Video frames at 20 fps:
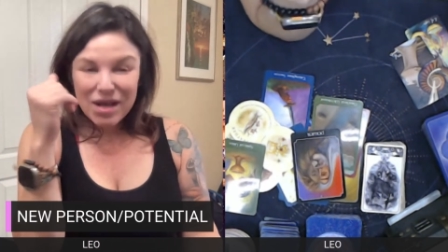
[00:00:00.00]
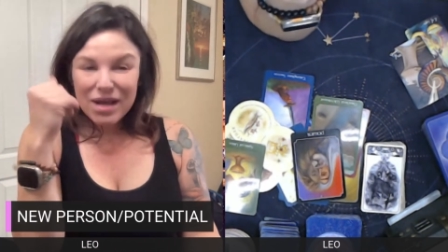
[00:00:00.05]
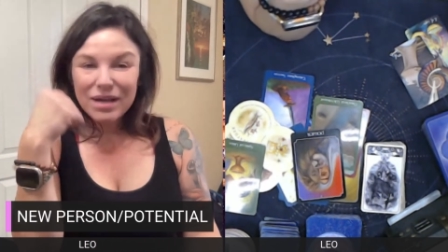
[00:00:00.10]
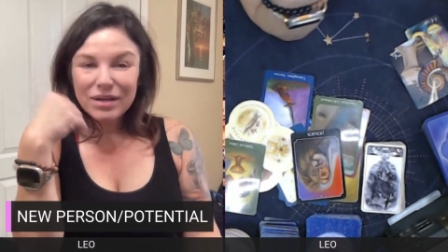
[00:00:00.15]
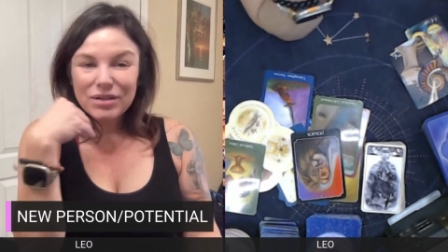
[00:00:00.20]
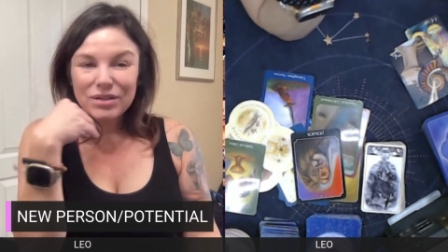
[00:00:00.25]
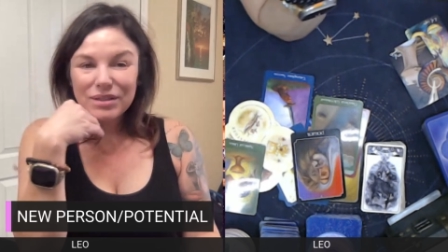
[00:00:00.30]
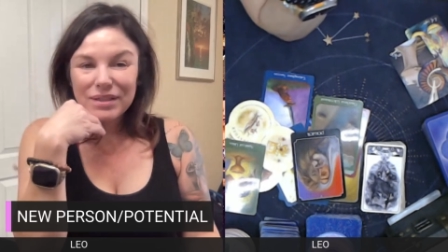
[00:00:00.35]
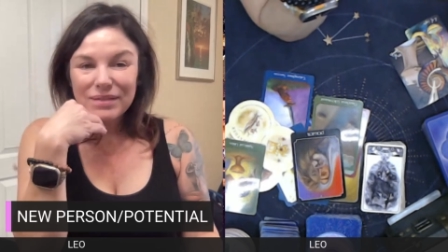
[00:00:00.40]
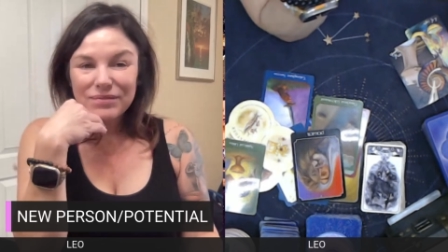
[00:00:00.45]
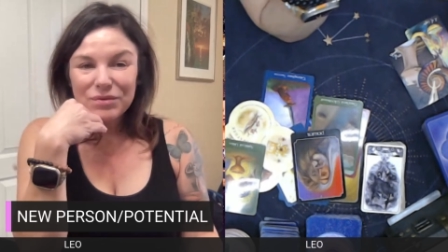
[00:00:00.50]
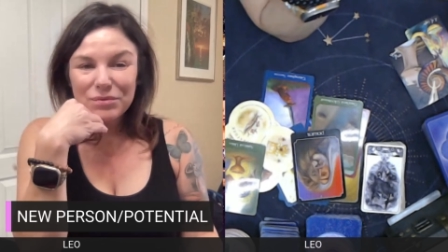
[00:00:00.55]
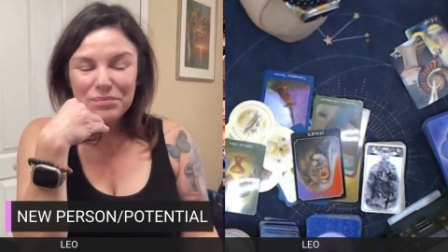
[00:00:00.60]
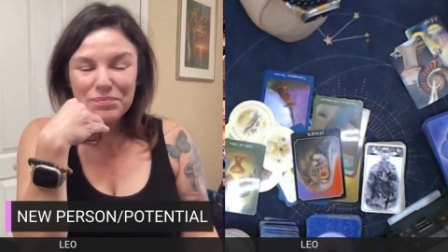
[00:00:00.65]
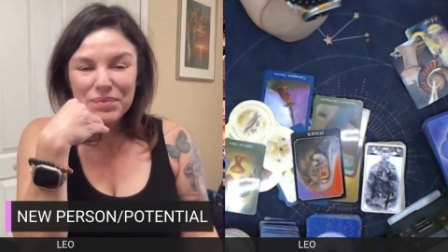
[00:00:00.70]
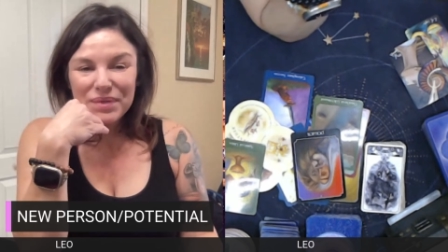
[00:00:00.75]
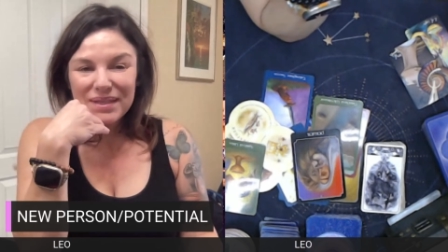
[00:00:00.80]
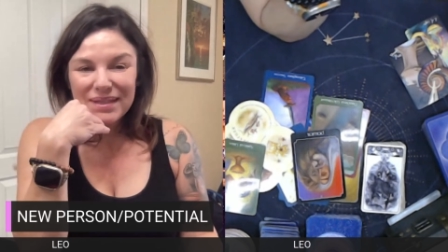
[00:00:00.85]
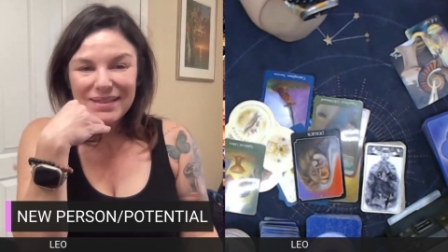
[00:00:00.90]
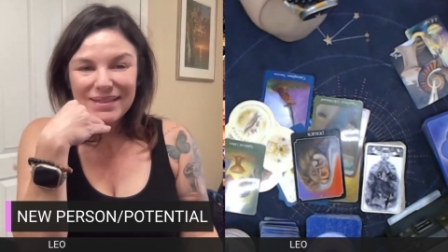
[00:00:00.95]
It could
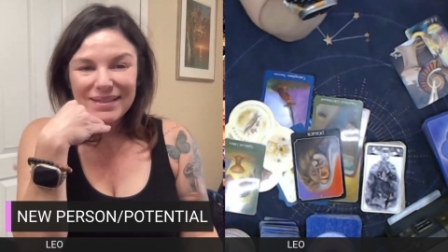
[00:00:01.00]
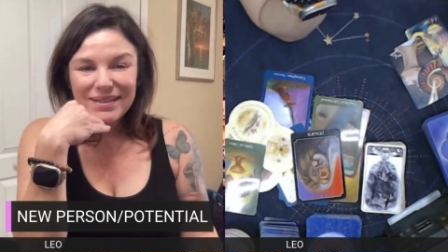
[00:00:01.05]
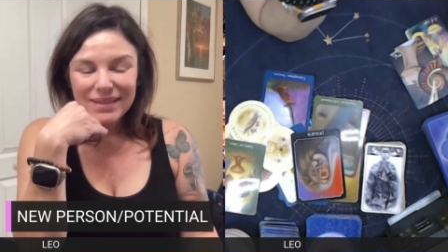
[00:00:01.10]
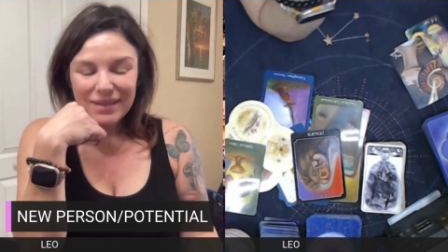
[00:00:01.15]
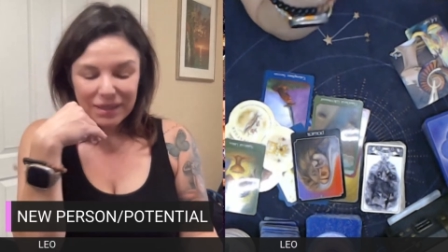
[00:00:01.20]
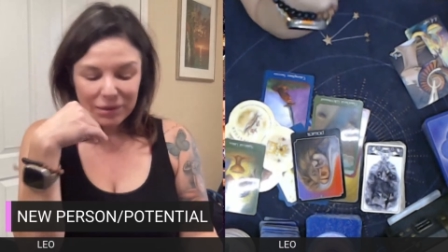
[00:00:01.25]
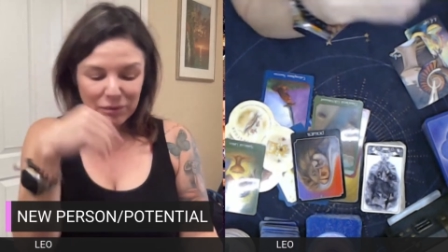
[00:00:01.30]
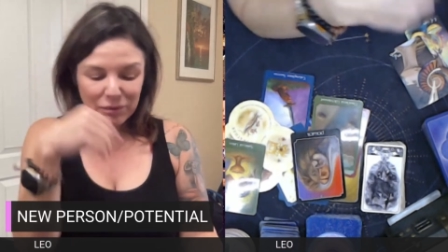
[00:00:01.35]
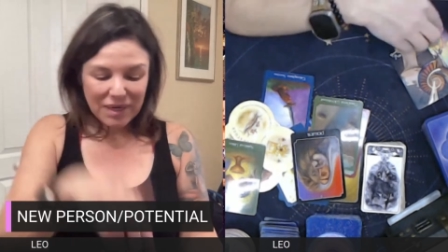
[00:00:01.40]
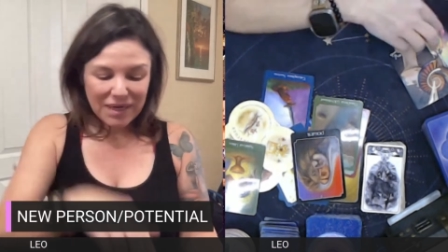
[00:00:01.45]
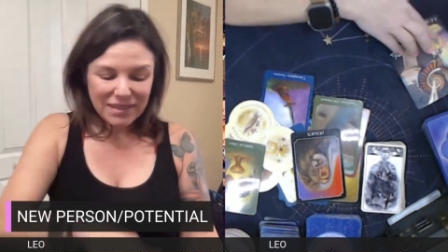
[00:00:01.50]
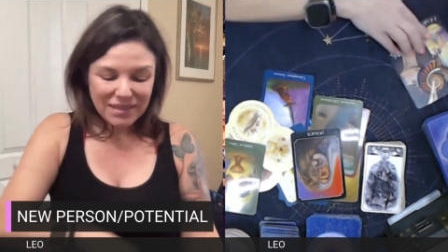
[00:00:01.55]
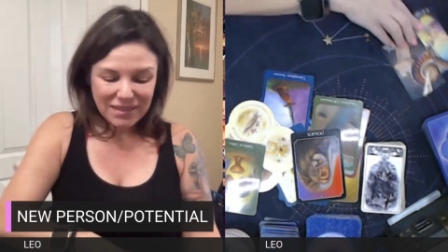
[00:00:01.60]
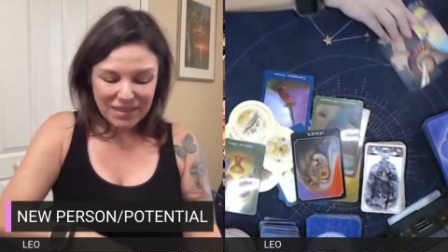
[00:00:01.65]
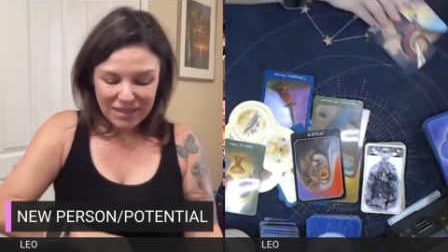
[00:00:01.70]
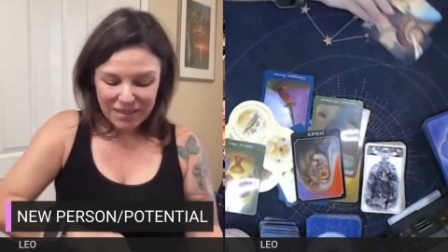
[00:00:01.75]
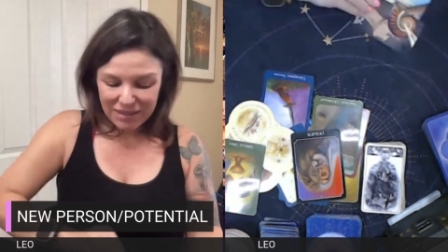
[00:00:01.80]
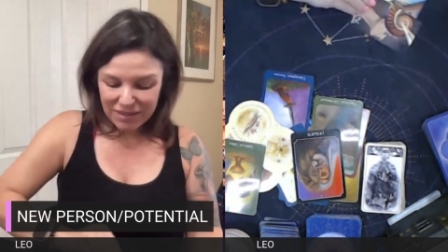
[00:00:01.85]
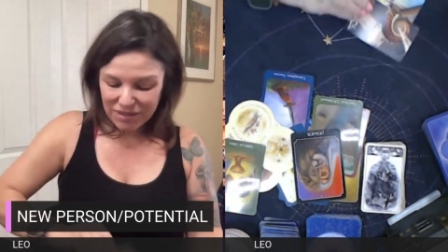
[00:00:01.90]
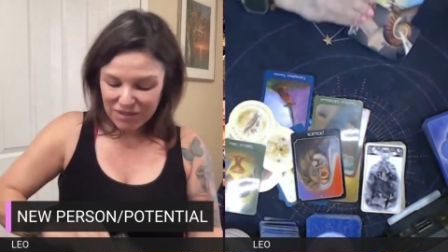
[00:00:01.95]
even be like when I
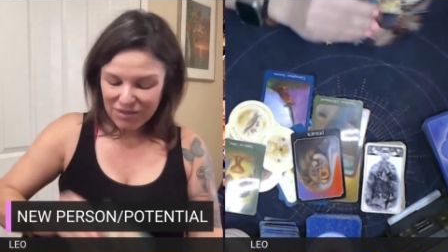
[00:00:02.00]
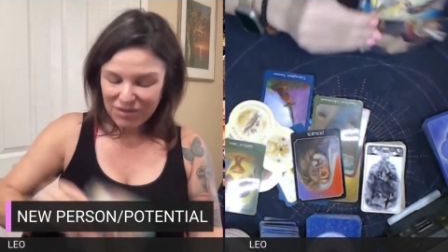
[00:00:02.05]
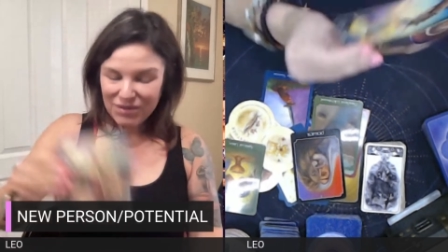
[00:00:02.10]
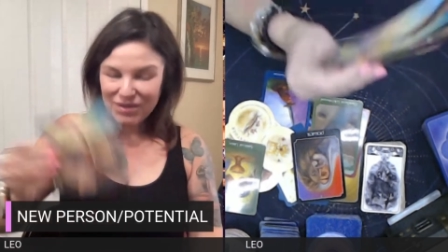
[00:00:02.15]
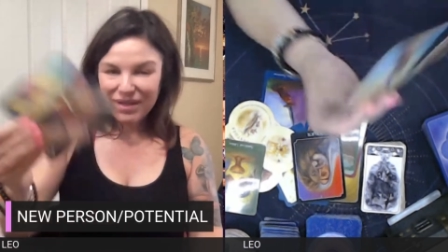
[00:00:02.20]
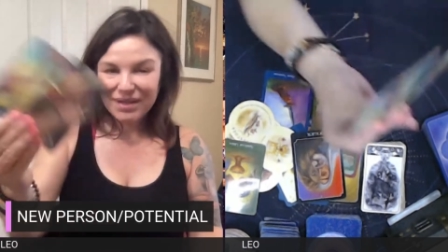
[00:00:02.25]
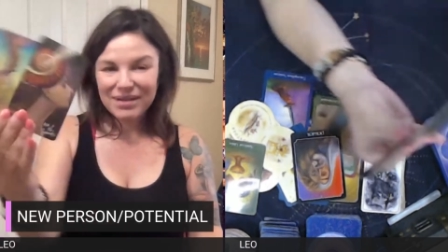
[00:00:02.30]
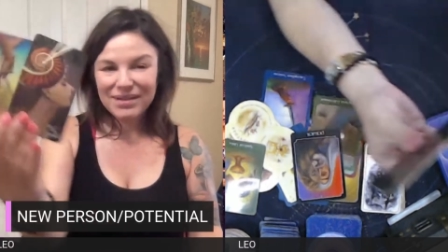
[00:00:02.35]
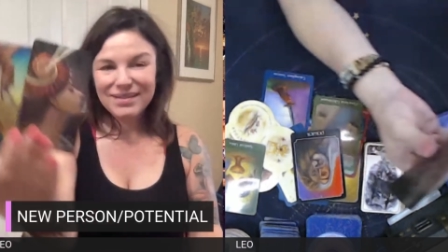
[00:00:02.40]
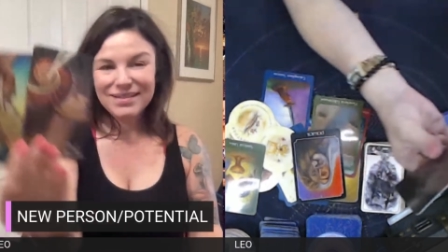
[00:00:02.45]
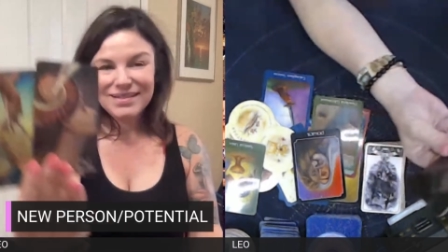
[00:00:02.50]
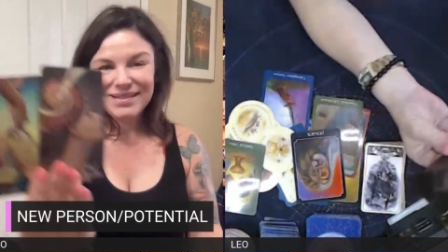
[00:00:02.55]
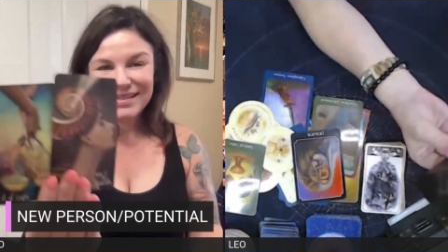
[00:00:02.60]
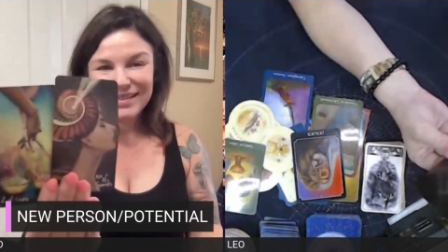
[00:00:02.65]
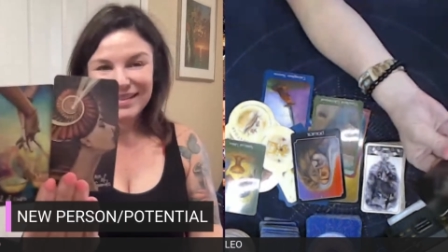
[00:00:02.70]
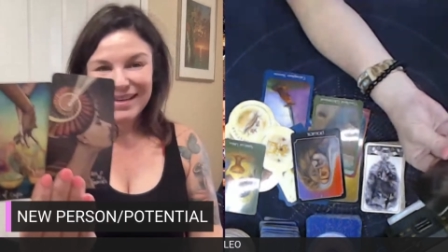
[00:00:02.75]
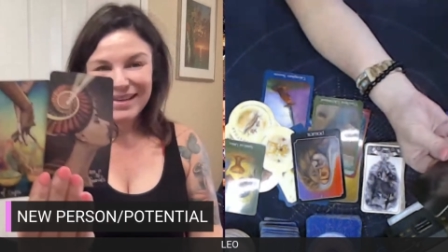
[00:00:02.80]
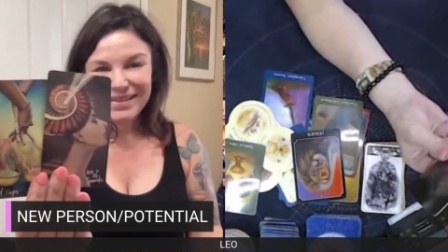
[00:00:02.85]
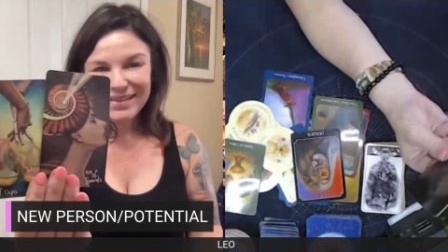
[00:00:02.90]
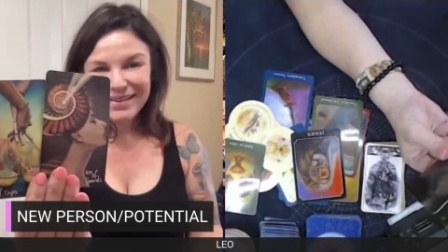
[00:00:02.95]
see these two cards
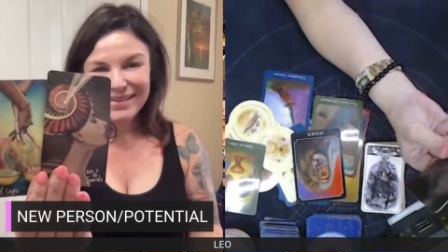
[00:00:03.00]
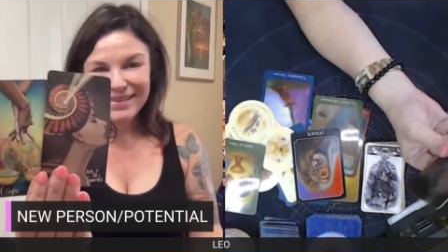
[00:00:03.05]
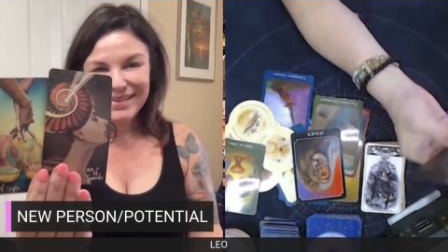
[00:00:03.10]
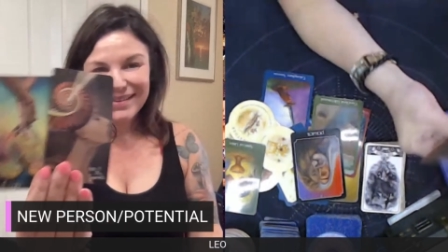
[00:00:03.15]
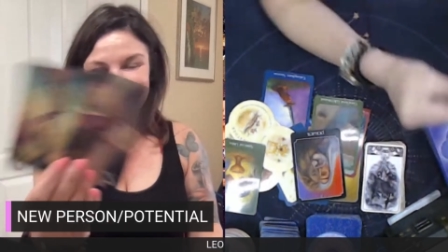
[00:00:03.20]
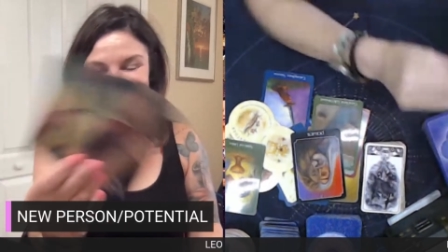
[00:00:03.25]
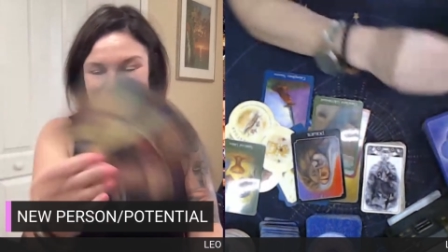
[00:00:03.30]
together,